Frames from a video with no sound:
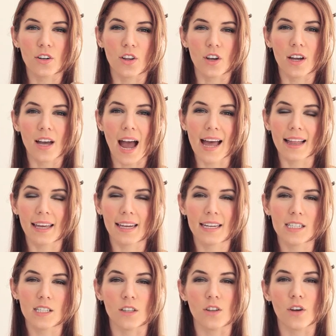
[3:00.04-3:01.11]
look, I like it
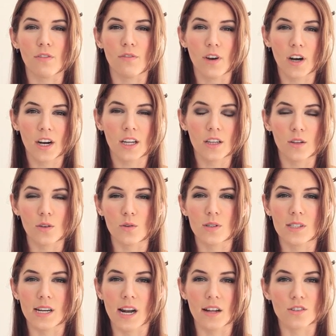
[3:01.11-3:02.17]
to look very
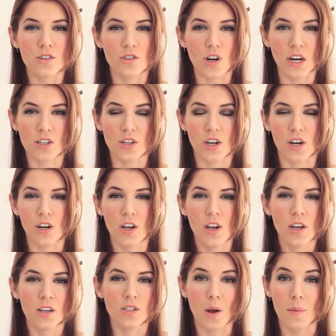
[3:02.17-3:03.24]
loose and unstructured,
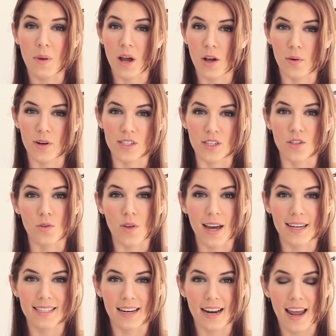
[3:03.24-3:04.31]
so I'm not going to do
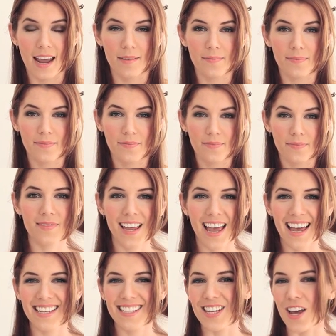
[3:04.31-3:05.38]
that today.
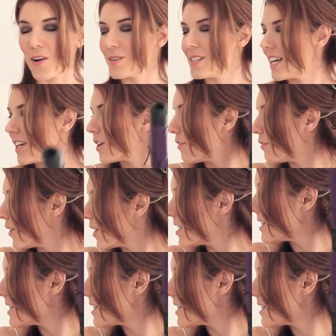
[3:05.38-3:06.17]
So take your first